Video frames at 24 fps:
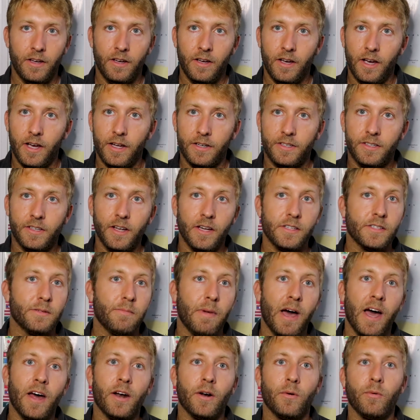It doesn't
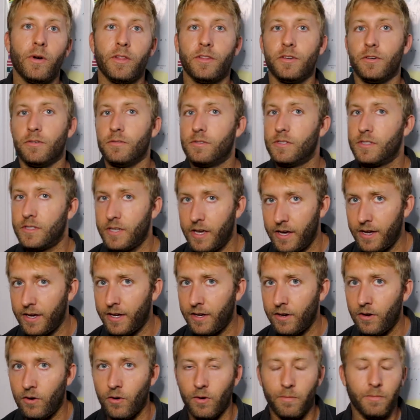matter whether you
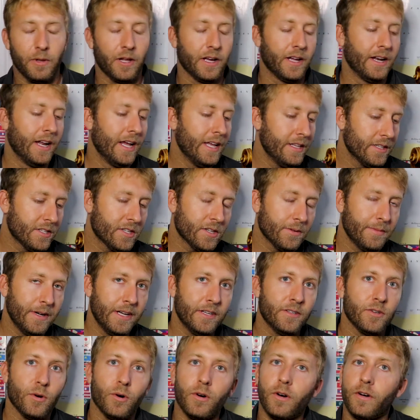sing or play an
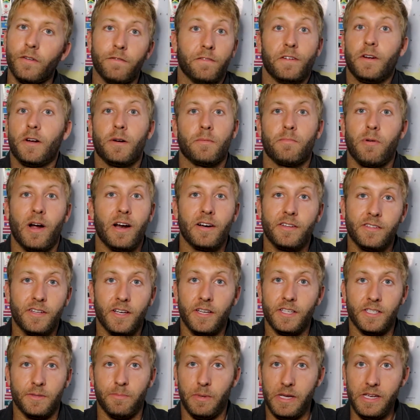instrument or if you're practicing a
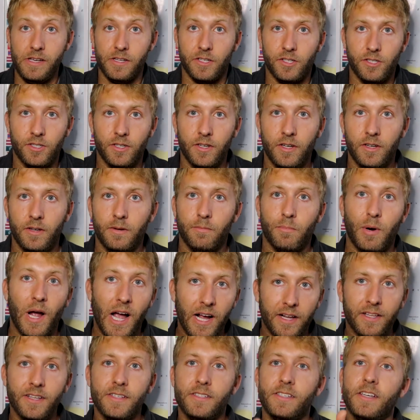speech.
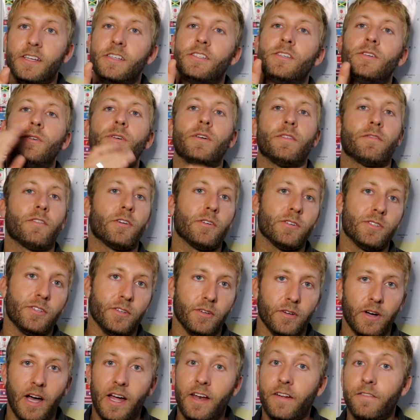Practice is
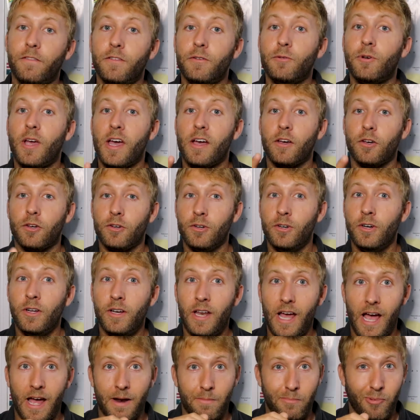universal, and if you get good
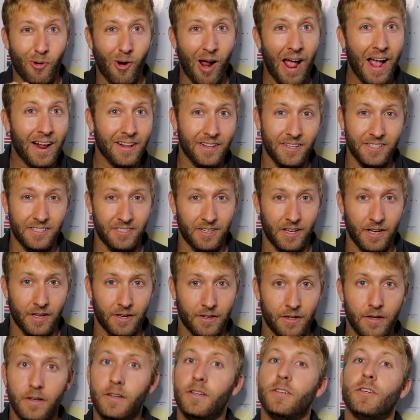at practicing,
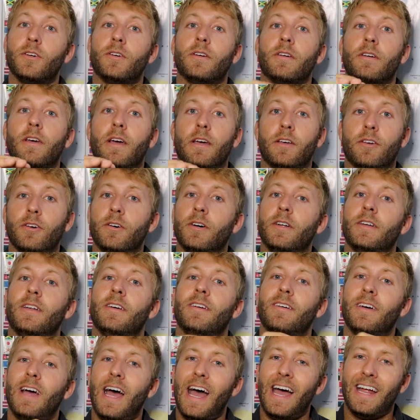you can get good
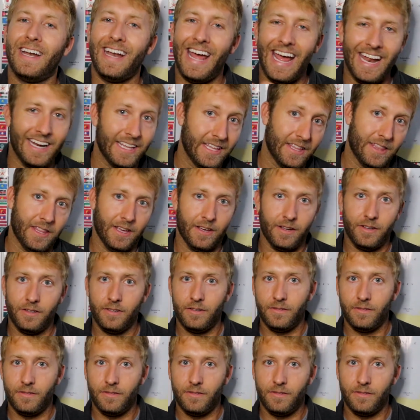at anything.